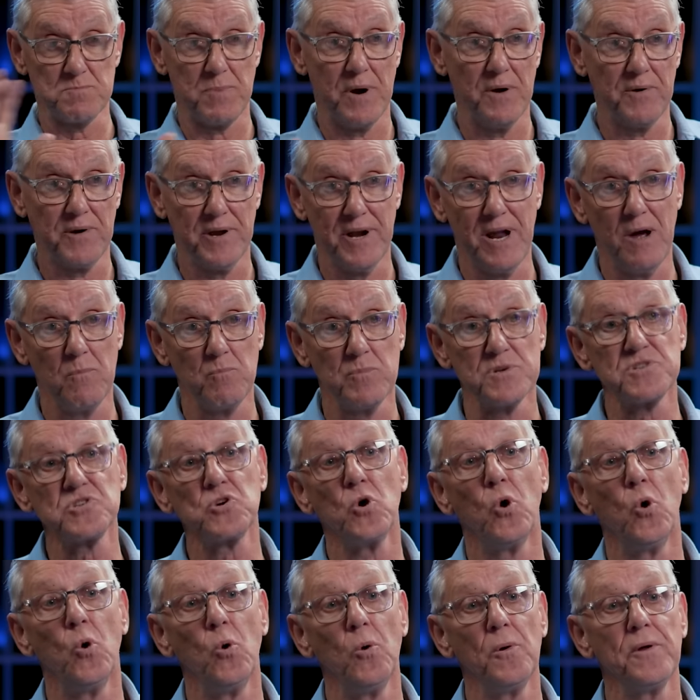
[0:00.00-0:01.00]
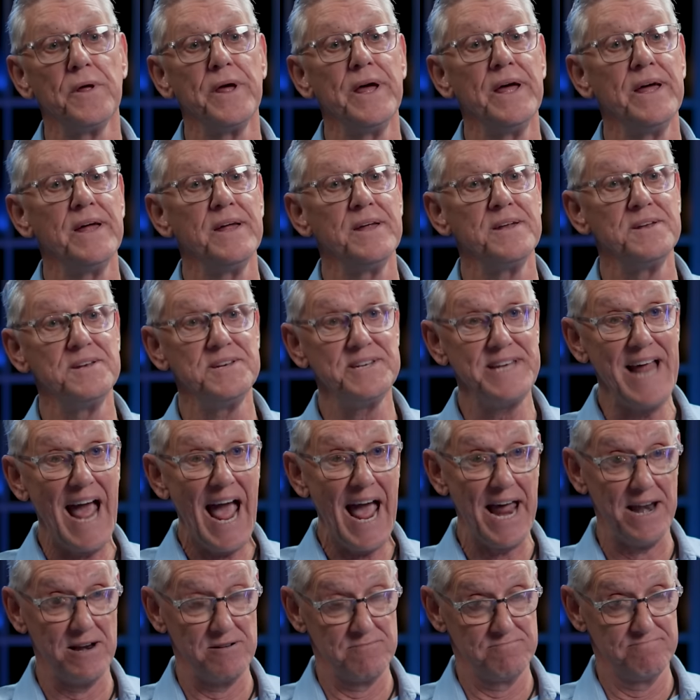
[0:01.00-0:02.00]
broken up, was called
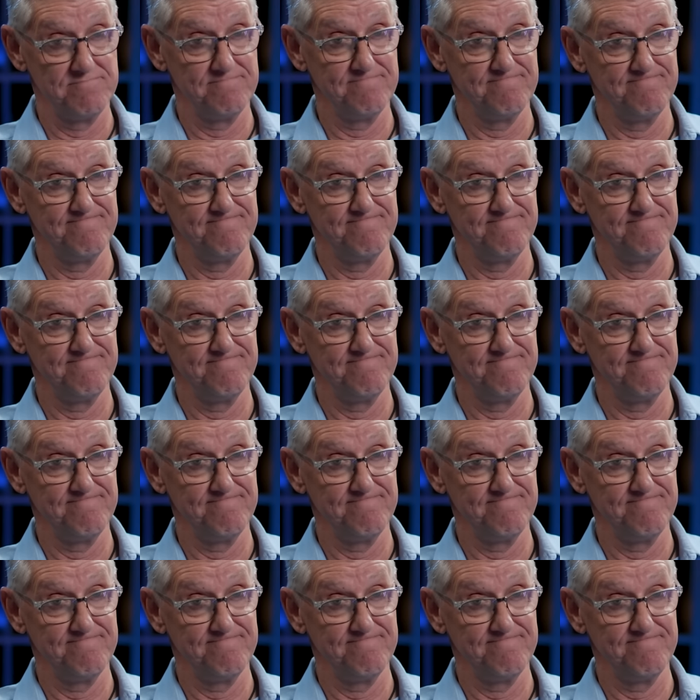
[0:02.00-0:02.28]
Dan.